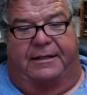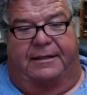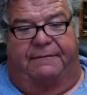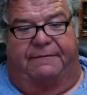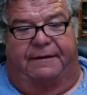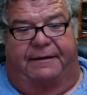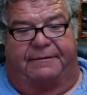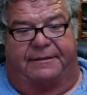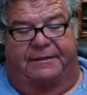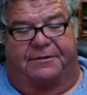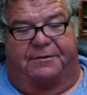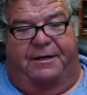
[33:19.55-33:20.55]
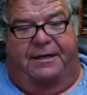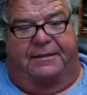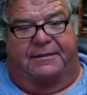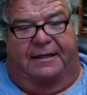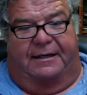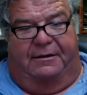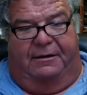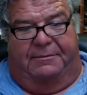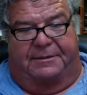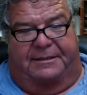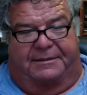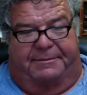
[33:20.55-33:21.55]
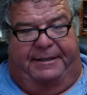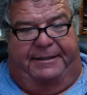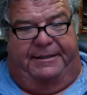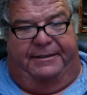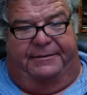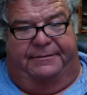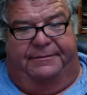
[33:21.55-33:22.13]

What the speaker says: up 5-6 cranks, and I know I'm suspended.